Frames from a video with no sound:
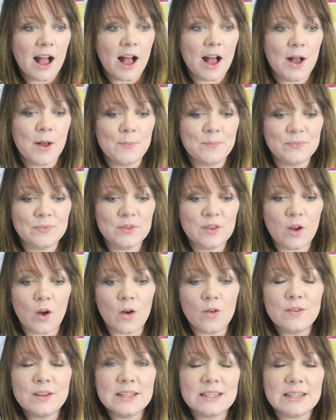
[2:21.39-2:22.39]
Um,
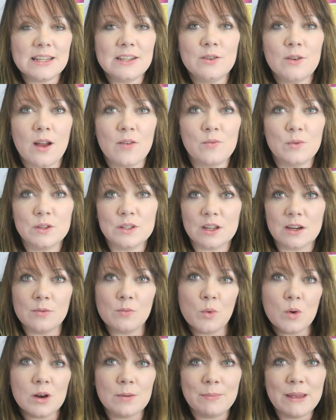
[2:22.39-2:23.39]
obviously, not everyone's going to
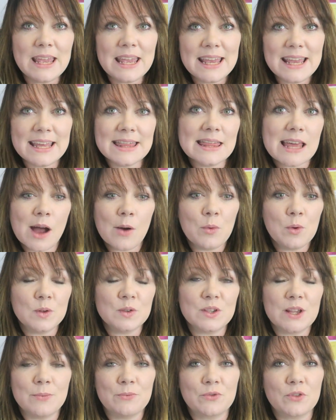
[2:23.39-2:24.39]
want to be in that
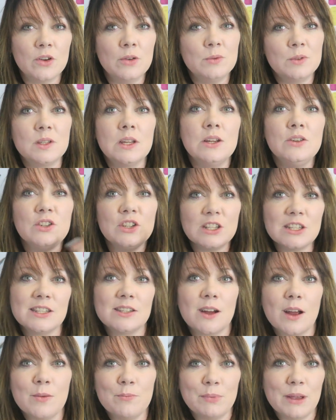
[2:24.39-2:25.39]
WhatsApp group, so don't just
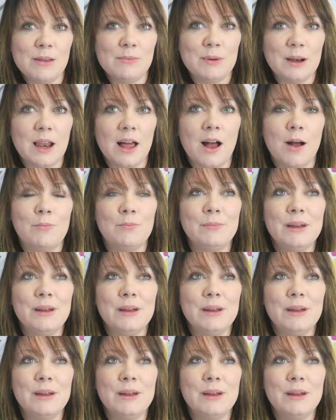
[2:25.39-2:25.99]
sign people up.